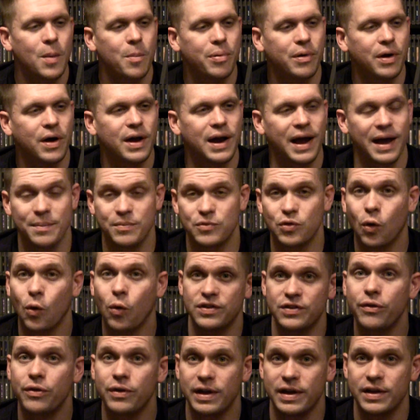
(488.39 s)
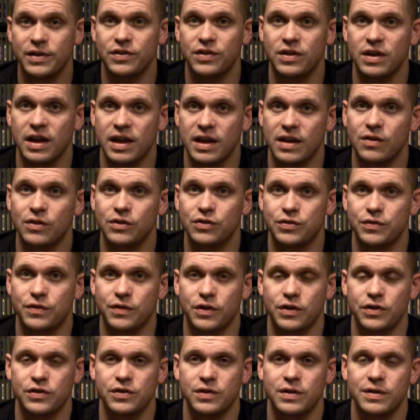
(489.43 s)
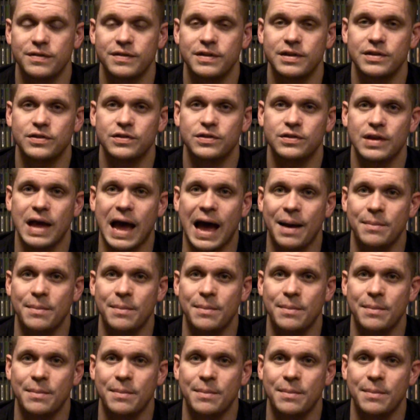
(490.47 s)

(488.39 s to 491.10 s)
but I'm told there is an English version of this.